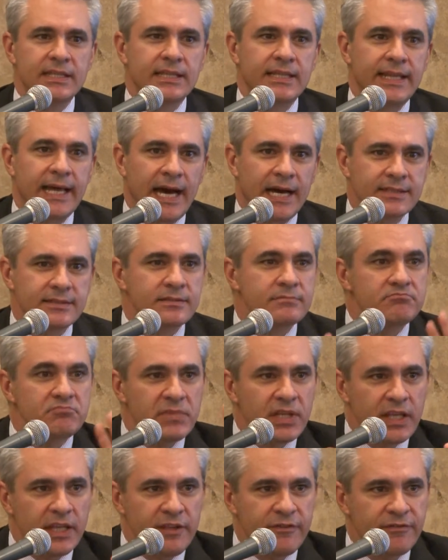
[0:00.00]
that
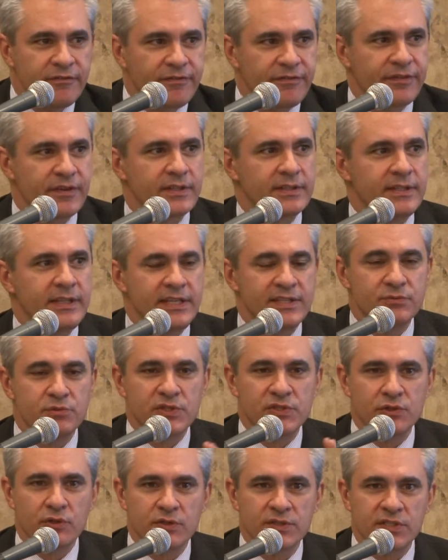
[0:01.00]
if uh, these
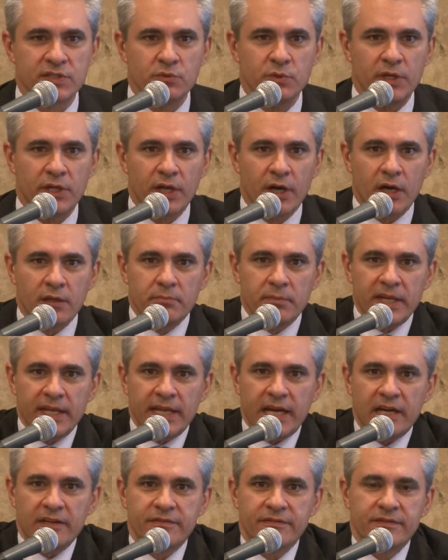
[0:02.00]
resources will not be
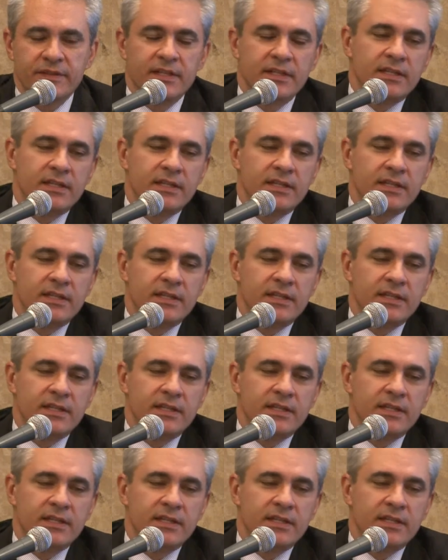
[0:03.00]
enough,